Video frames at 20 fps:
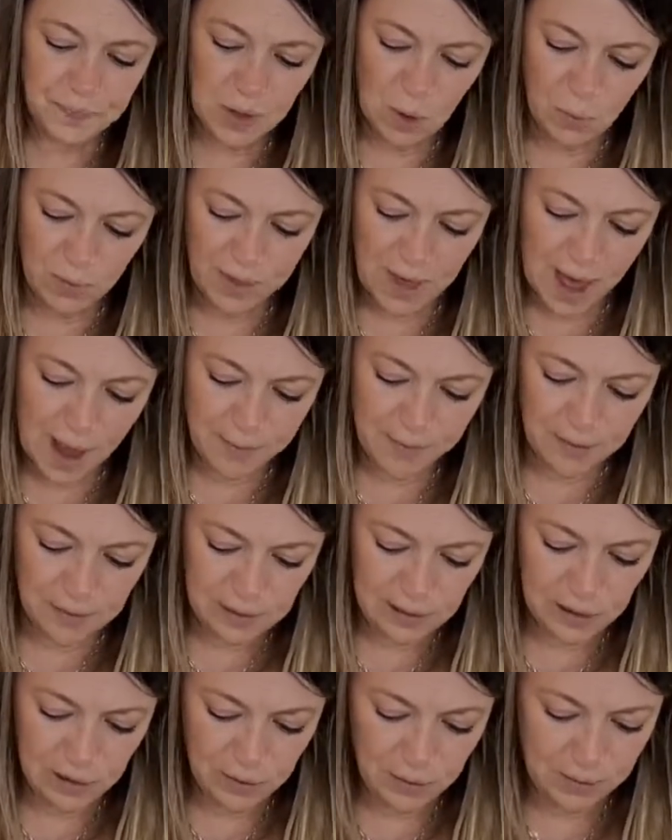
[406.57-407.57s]
with
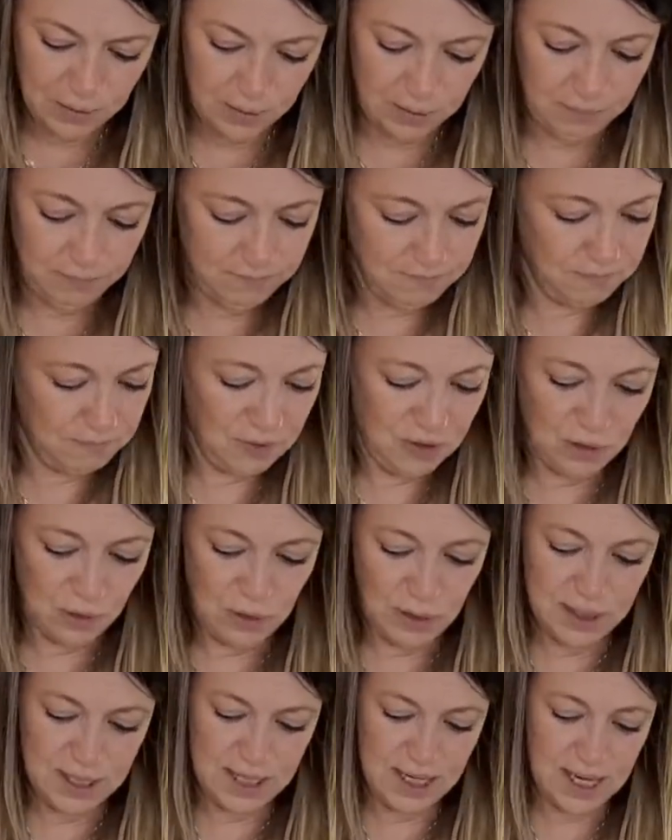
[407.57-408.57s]
absolute
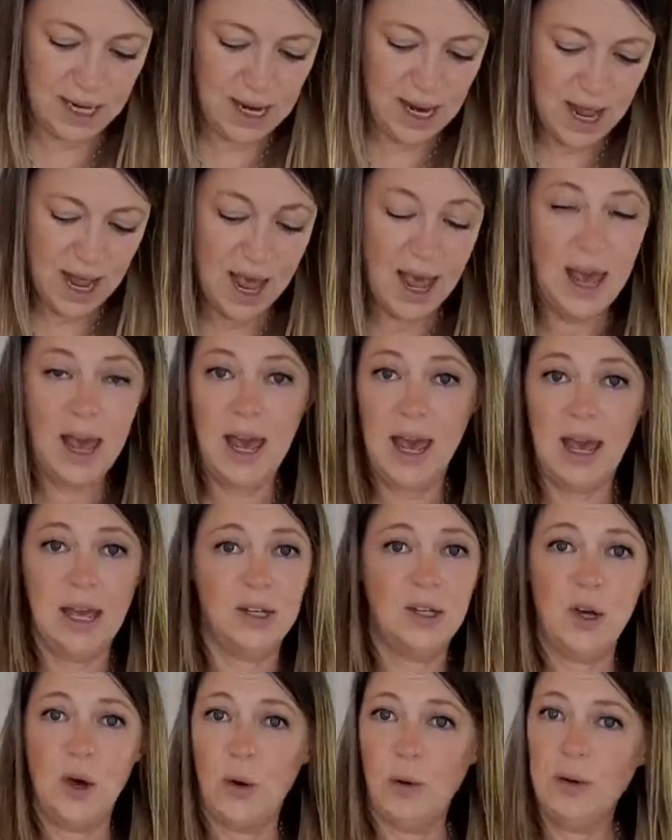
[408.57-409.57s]
certainty, it
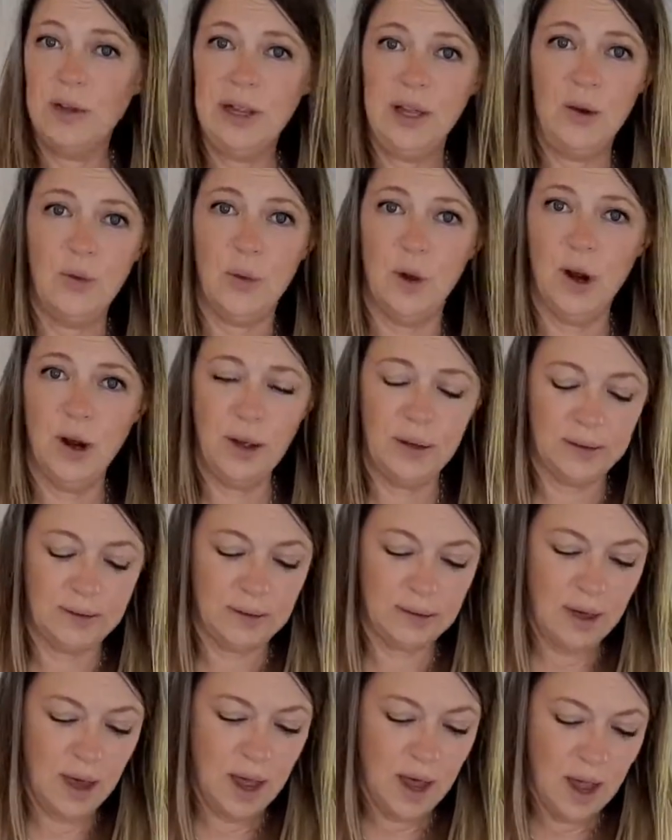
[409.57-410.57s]
totally works.
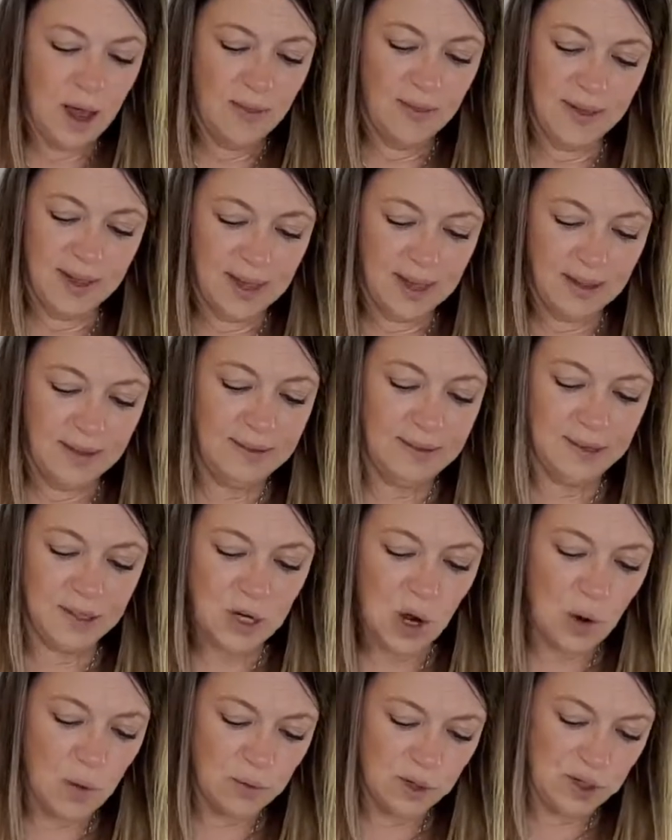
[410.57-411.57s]
The kids
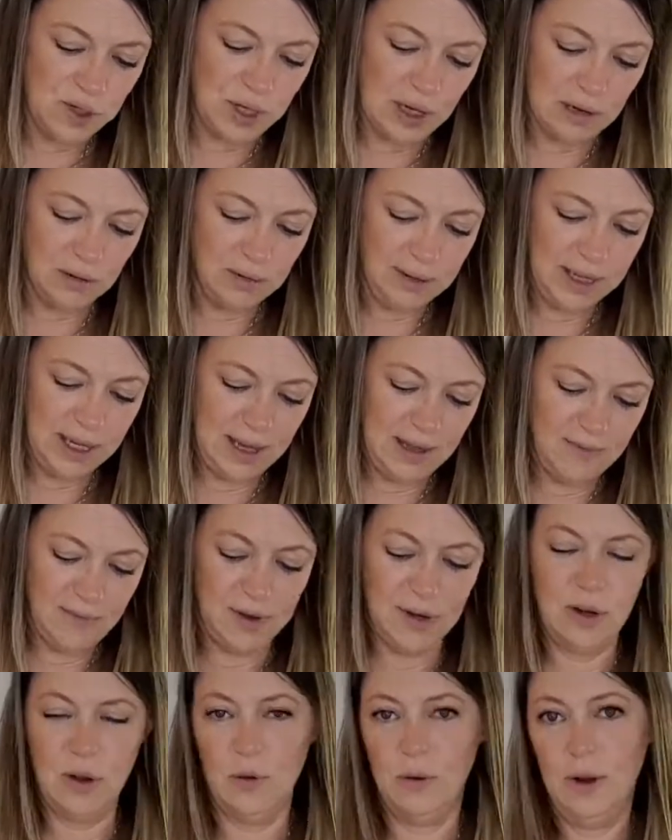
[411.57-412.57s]
don't generally
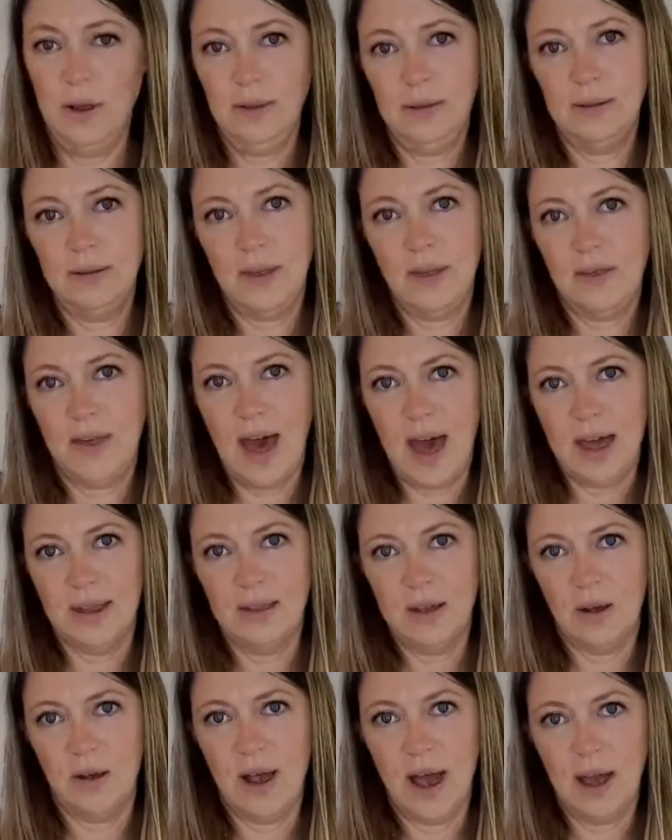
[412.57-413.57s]
even notice that
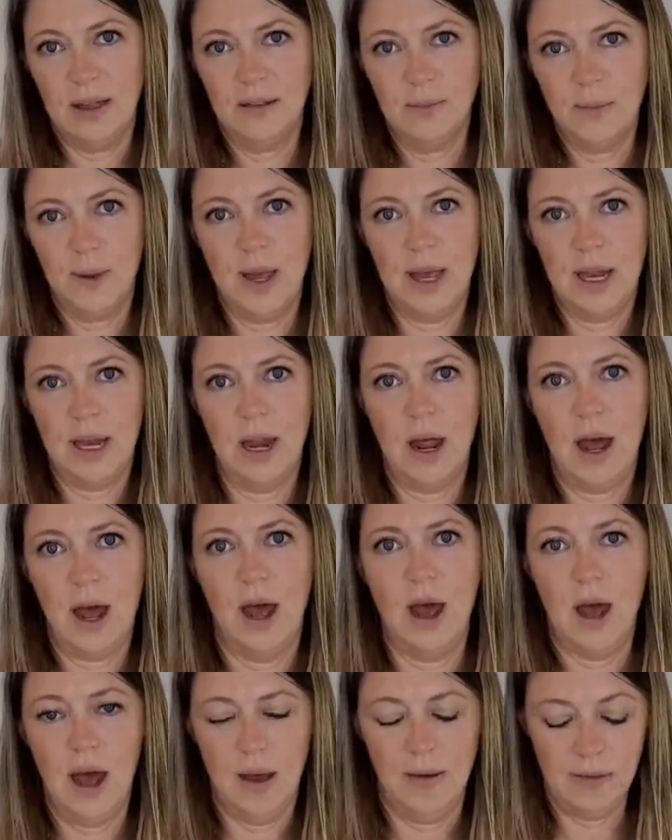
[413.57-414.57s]
there has been
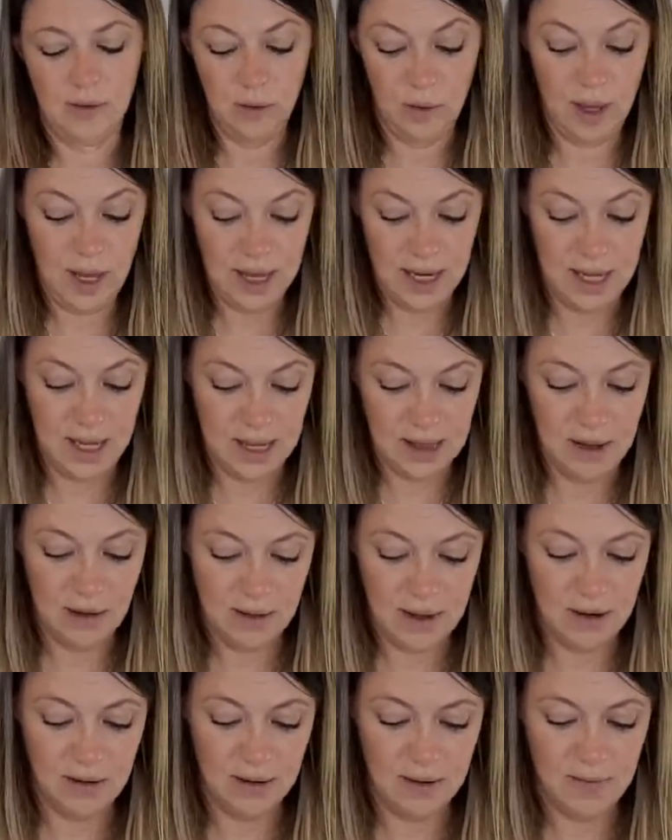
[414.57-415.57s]
zucchini in there. They
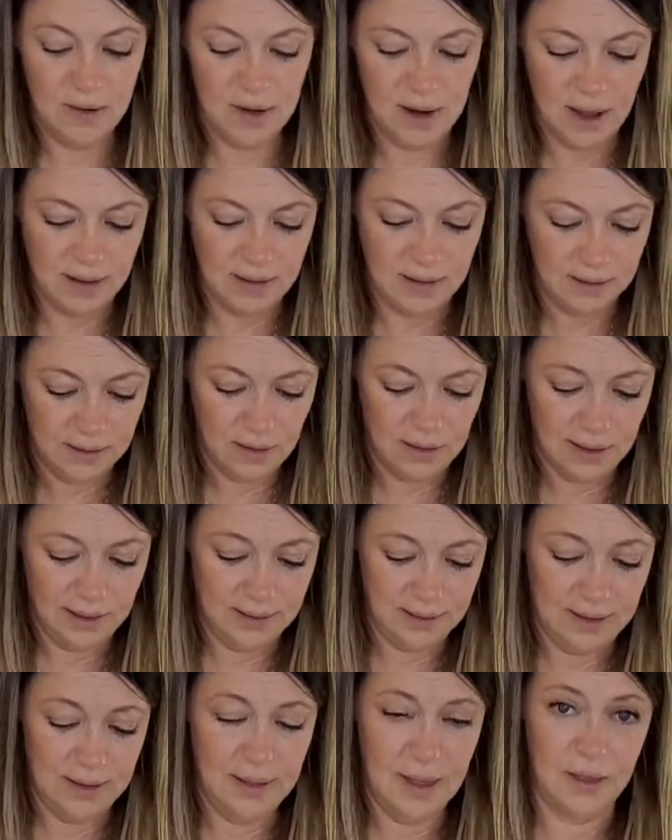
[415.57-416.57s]
don't even necessarily
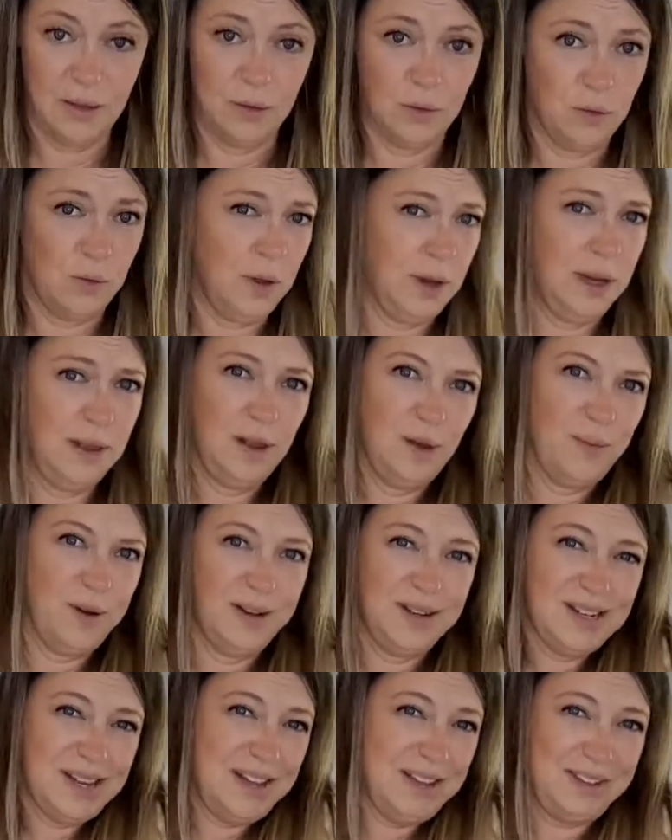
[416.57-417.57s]
see that there's green in there, but it
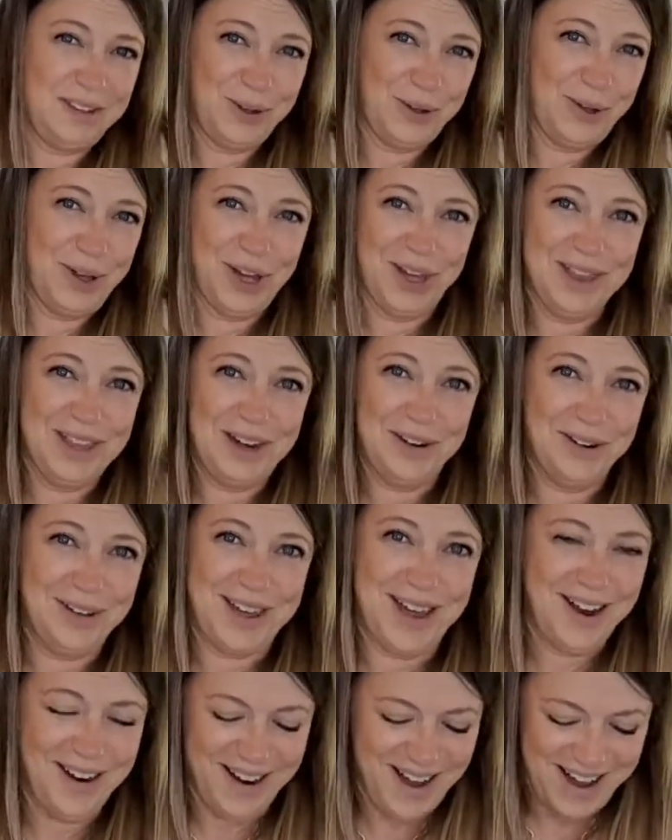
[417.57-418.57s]
tastes so good they don't
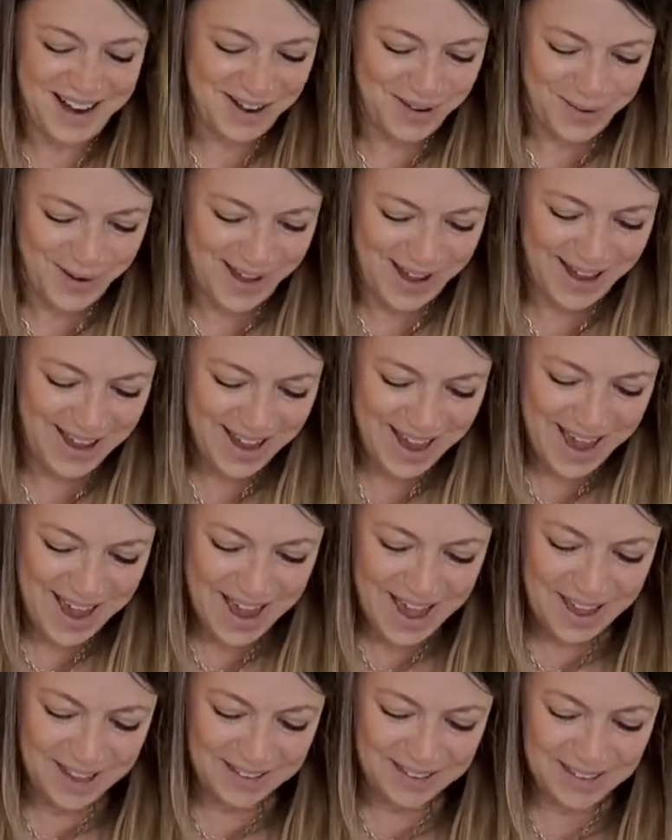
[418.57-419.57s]
care anyway.
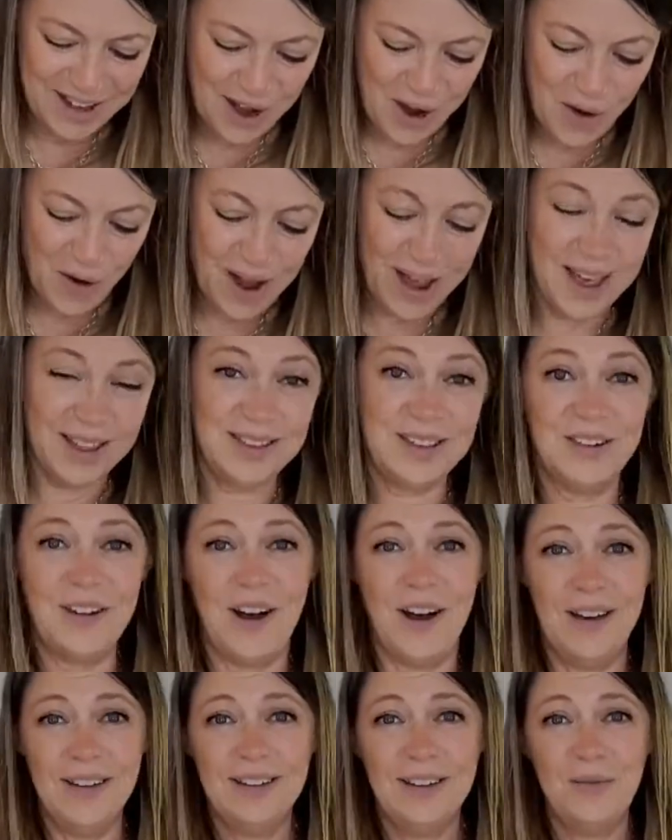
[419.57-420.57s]
So it's an
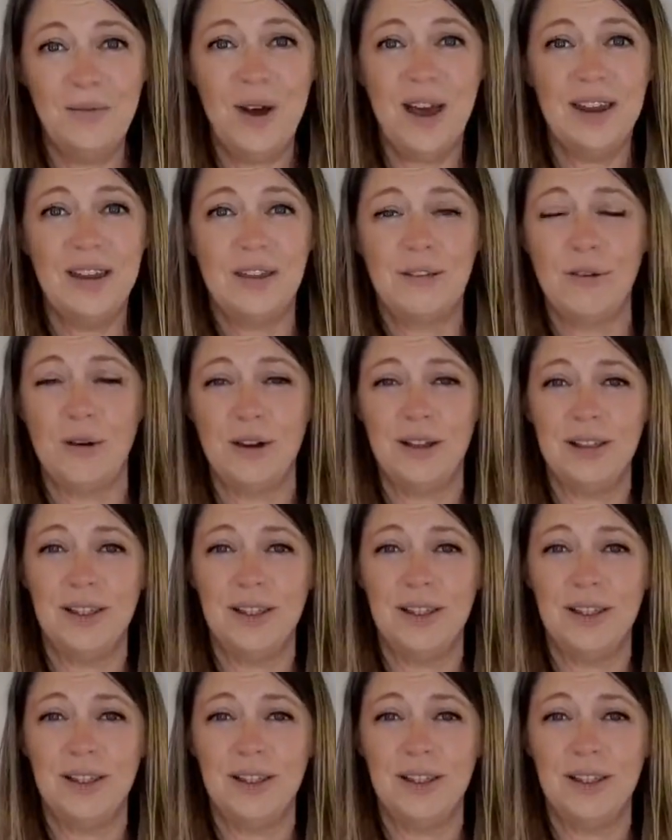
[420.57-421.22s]
awesome way to throw in a